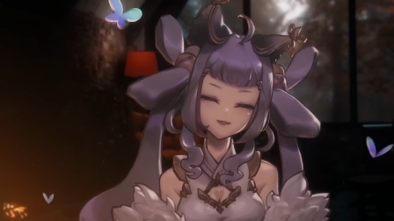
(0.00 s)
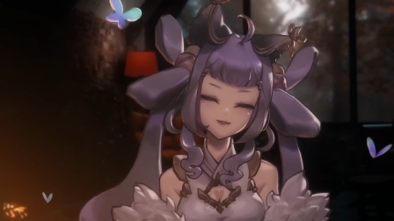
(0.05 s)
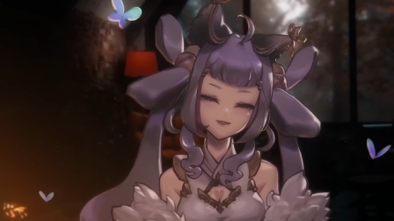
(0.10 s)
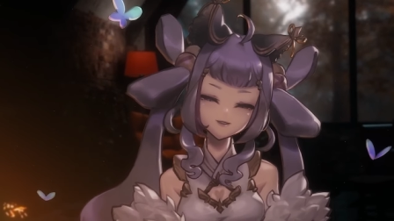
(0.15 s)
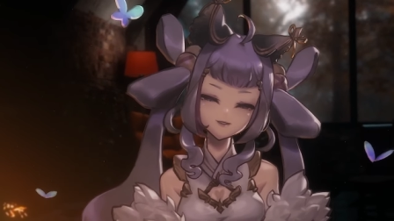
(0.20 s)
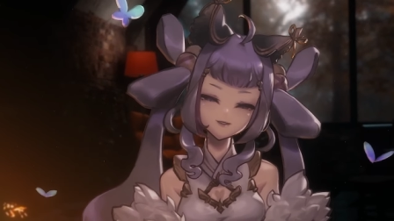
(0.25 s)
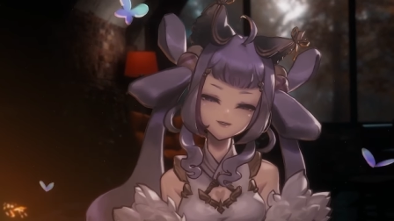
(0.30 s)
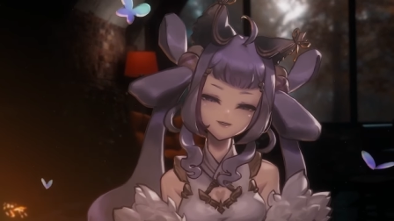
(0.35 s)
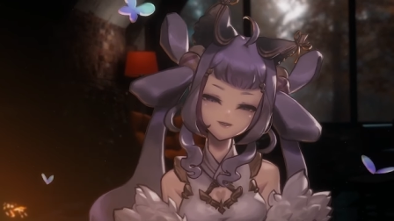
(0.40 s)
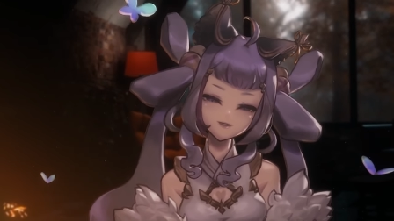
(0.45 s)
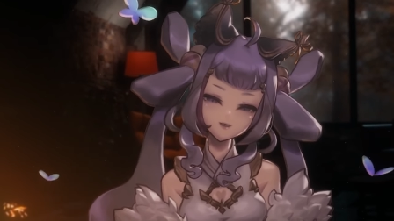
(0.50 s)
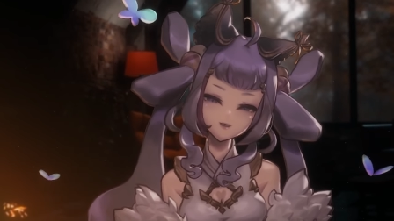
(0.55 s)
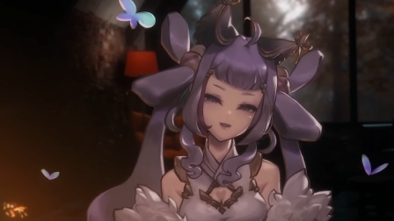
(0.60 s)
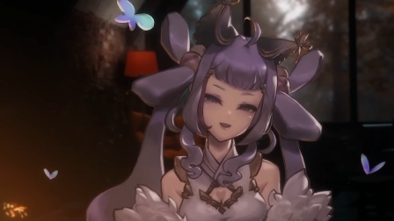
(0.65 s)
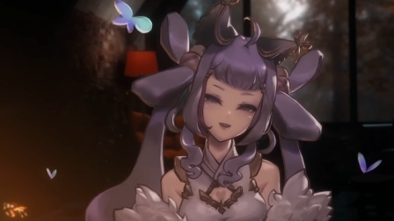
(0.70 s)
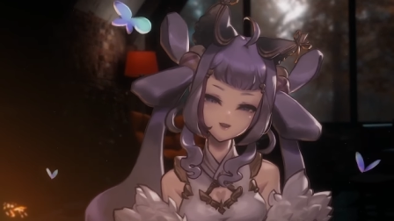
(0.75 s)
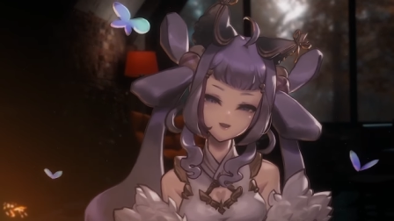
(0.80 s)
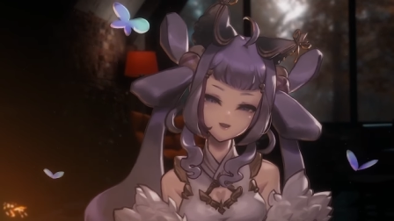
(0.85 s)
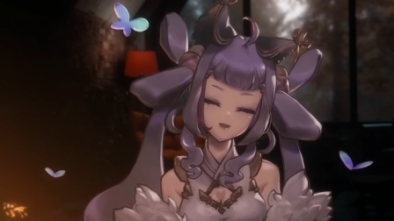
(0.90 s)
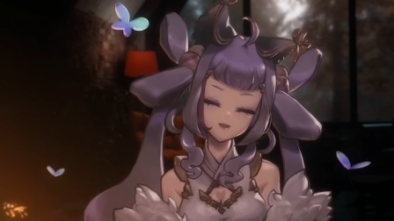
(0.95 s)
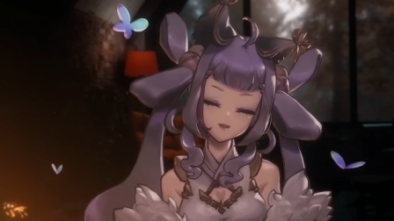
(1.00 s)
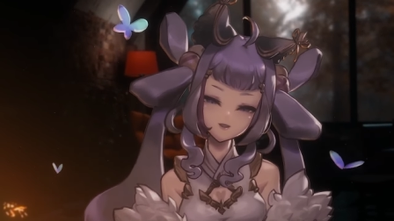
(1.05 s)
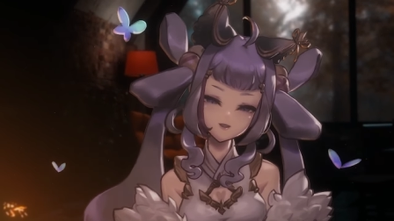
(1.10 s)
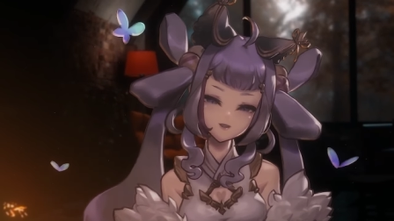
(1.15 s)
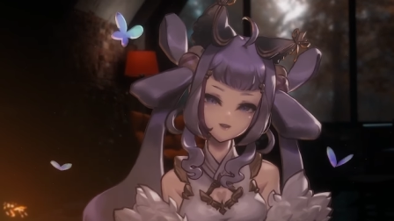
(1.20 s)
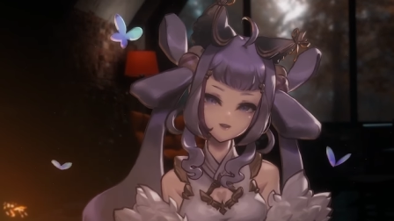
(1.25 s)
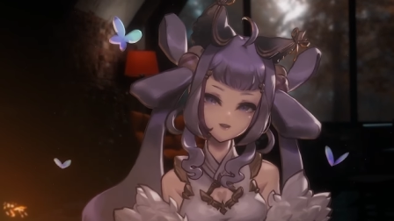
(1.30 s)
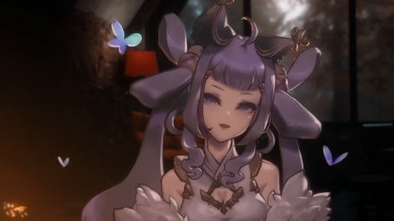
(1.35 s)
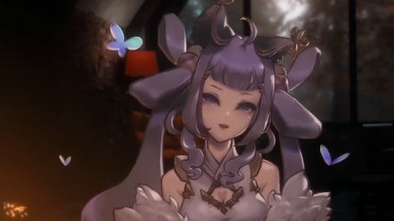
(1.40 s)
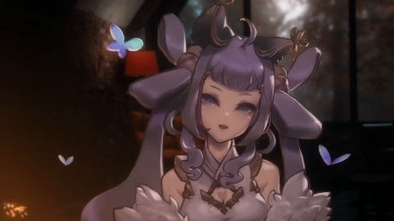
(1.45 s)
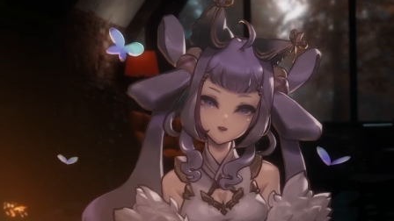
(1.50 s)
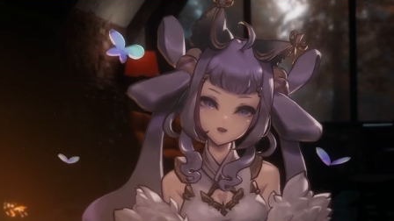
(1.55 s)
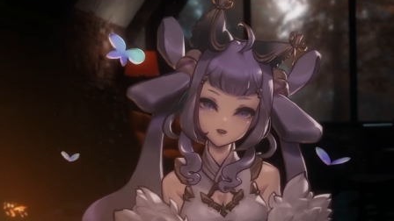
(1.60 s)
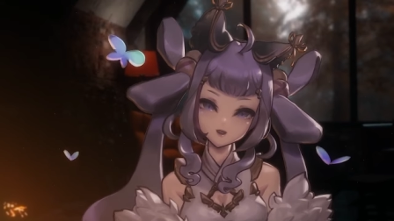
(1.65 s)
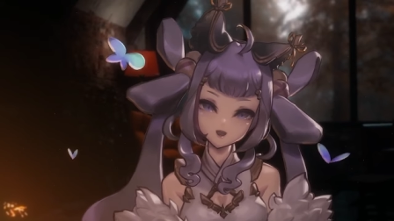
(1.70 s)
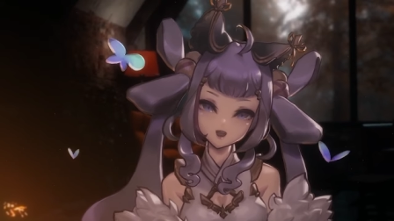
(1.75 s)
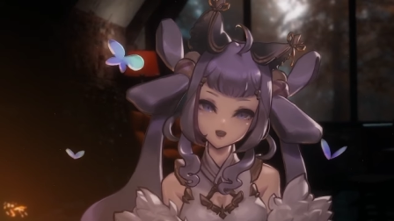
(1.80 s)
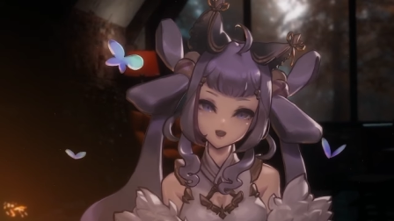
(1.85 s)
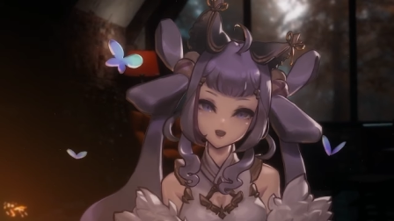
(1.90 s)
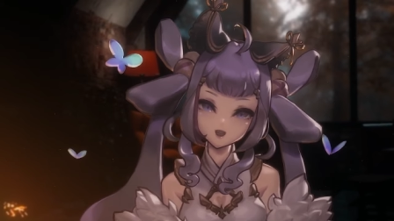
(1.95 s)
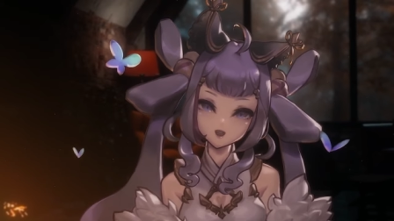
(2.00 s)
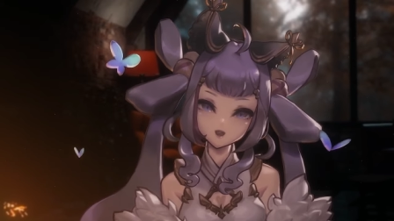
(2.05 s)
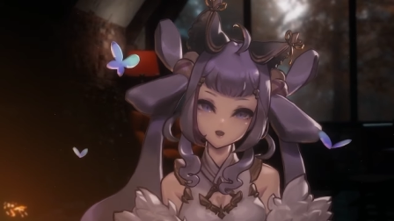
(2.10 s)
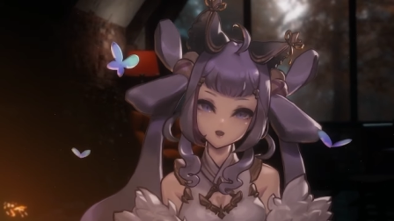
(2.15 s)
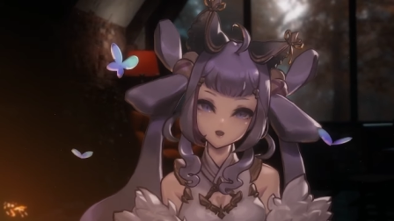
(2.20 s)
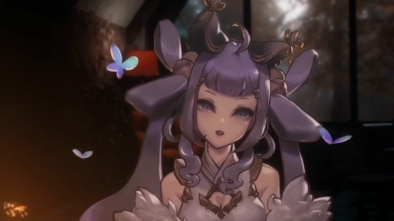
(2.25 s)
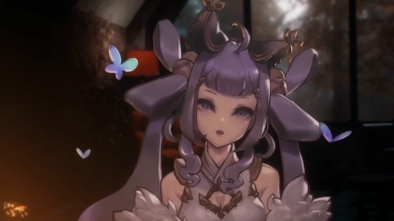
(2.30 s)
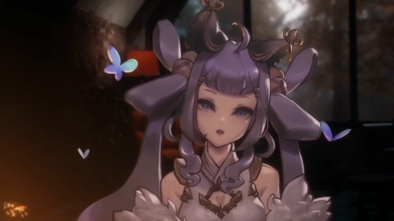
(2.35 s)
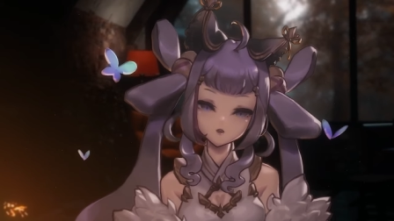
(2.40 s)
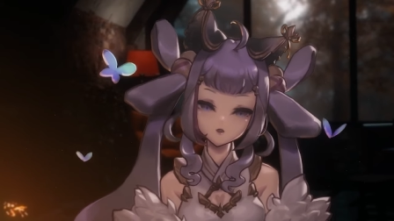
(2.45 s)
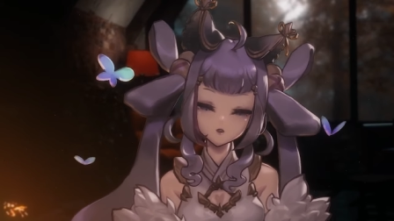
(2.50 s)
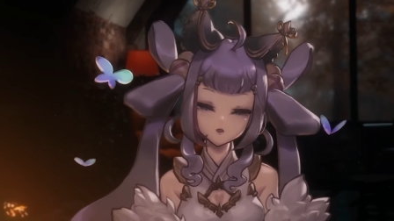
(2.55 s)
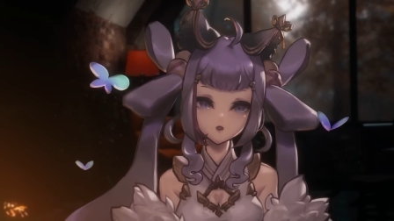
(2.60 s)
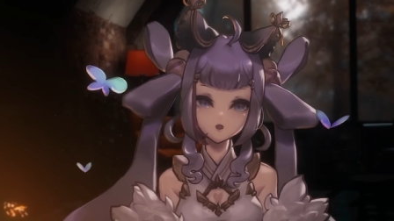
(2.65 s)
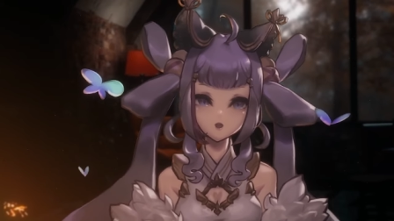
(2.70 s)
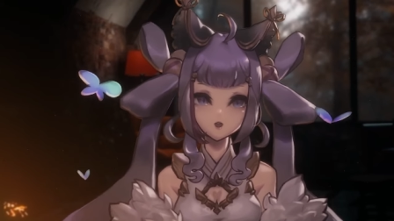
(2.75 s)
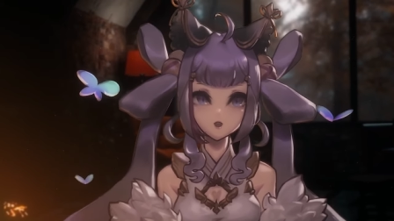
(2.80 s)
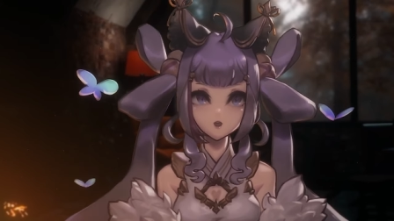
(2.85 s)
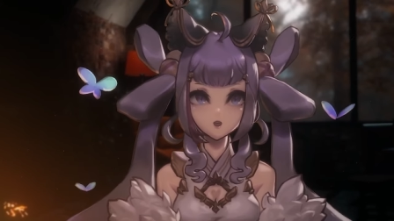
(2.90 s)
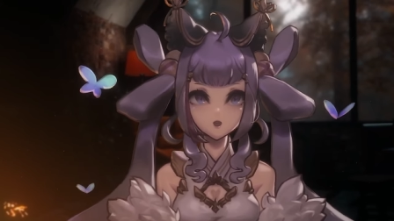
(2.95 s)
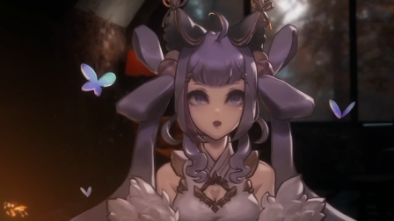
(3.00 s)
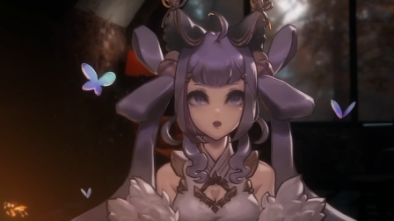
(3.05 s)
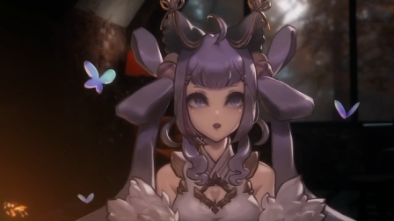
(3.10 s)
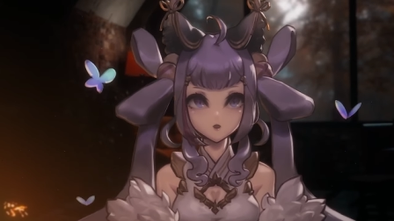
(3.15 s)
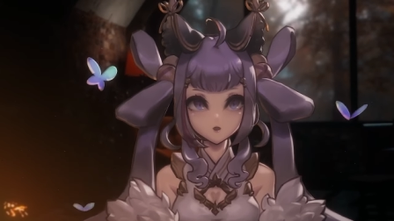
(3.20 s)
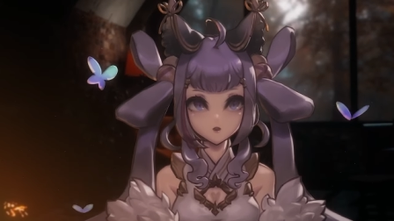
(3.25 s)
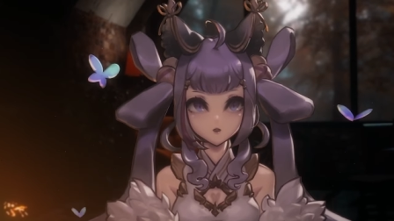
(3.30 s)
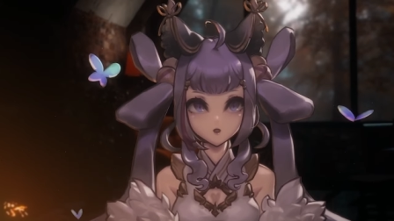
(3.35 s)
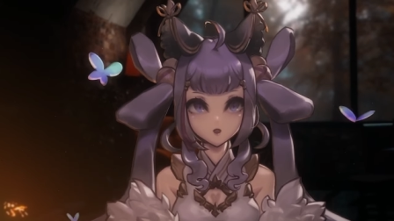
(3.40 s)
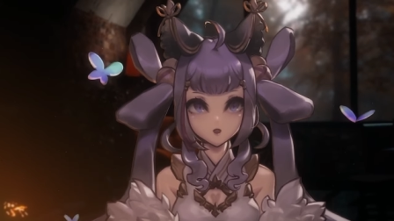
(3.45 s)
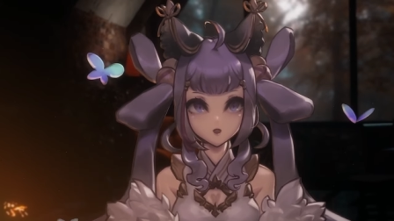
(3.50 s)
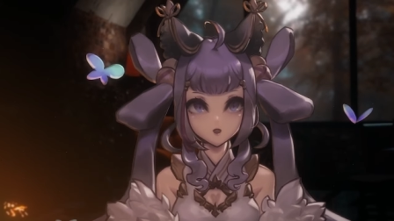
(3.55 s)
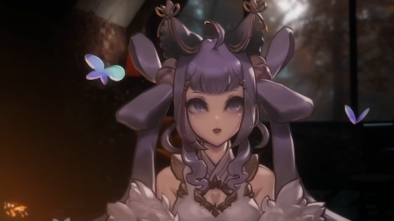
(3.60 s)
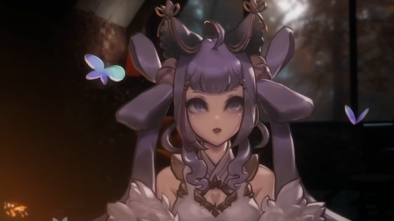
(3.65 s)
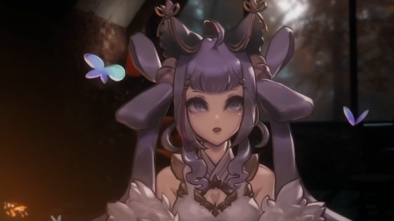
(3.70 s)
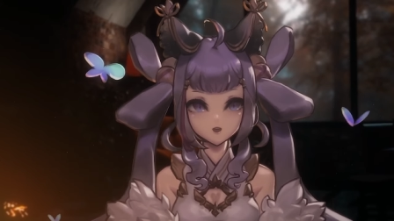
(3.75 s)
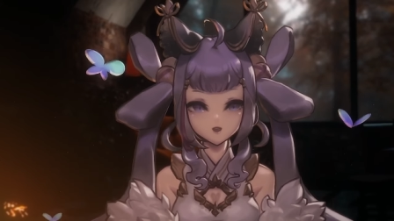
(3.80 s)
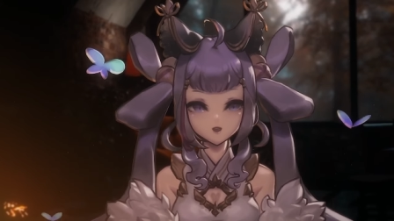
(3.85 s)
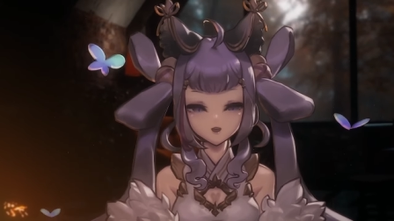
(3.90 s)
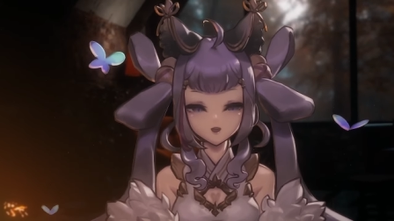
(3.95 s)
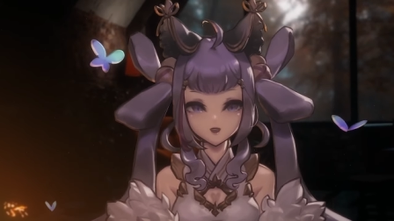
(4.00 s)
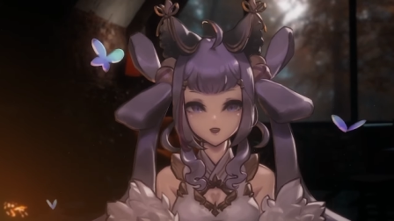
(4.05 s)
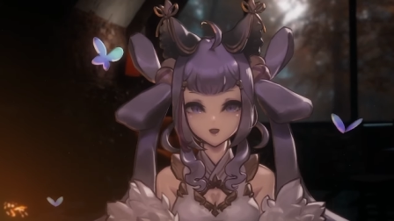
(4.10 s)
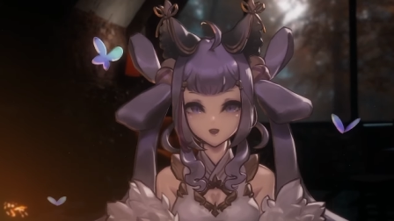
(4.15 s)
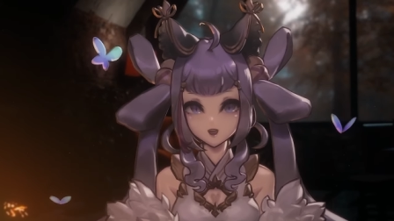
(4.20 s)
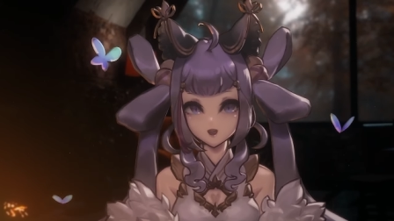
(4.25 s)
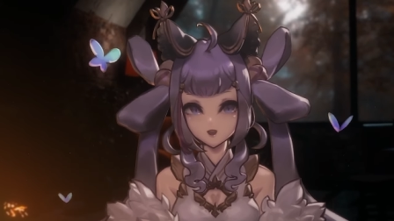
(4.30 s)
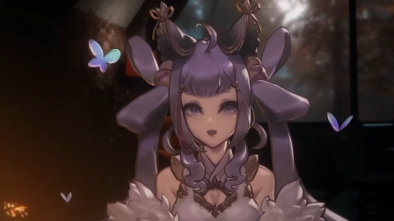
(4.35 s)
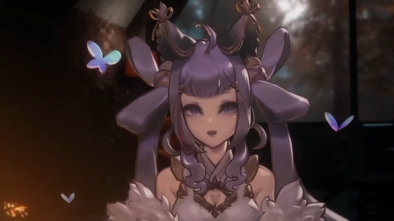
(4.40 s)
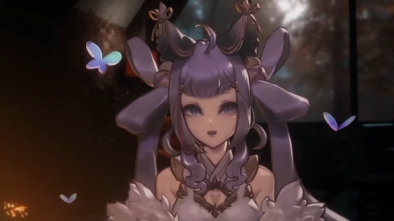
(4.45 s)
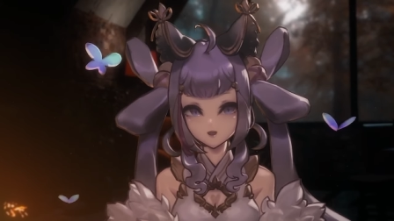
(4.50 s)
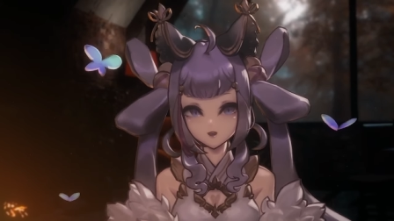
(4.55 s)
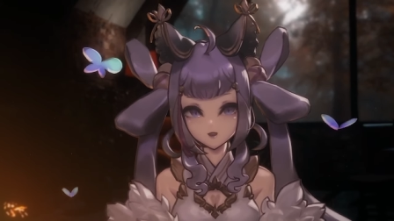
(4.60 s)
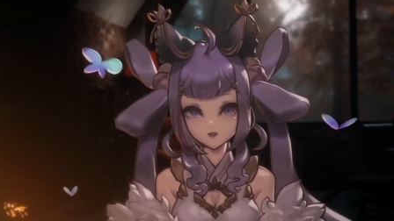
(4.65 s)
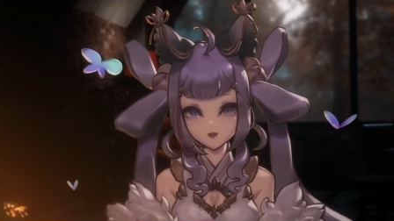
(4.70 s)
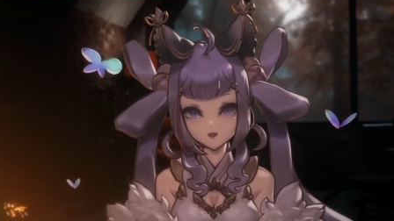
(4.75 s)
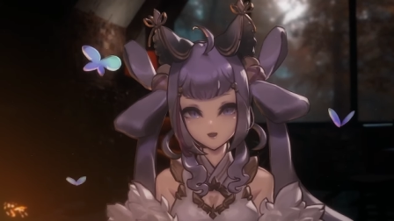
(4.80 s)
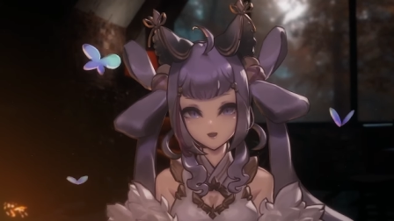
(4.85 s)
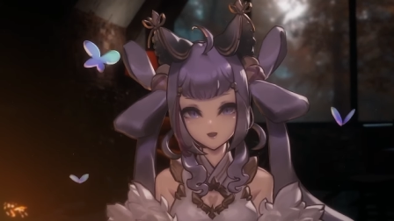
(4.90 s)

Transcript: Today is a day for love and kindness.